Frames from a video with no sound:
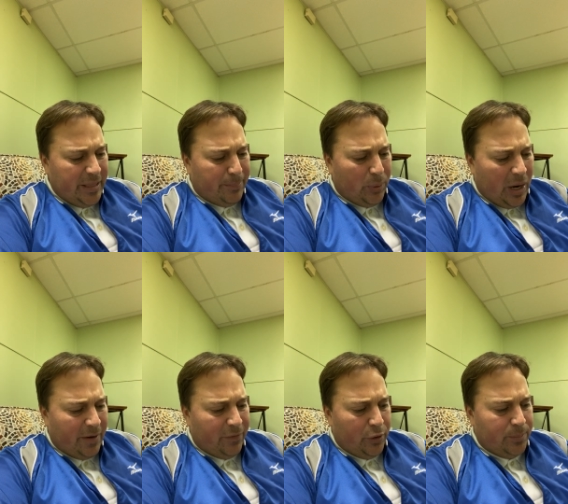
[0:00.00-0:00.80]
the
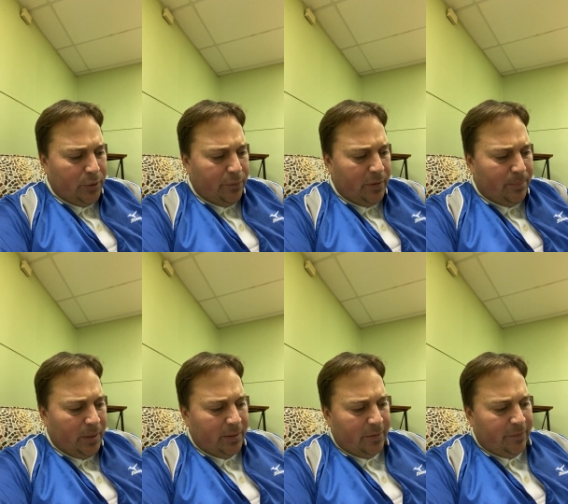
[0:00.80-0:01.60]
Proverbs over the
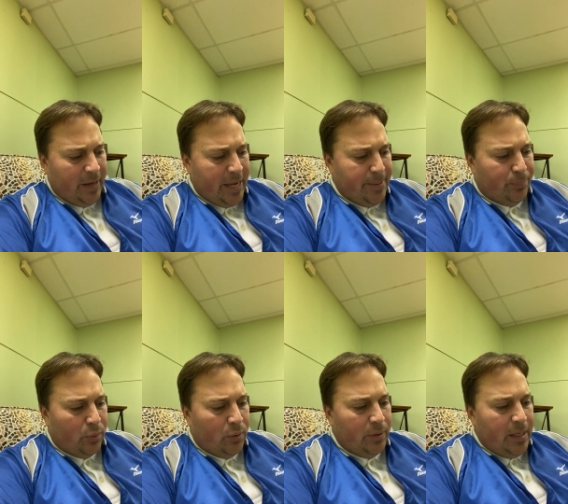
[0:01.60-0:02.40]
month of
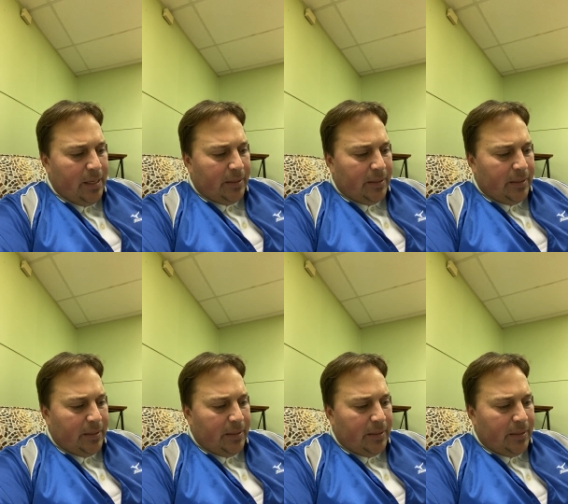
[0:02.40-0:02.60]
April.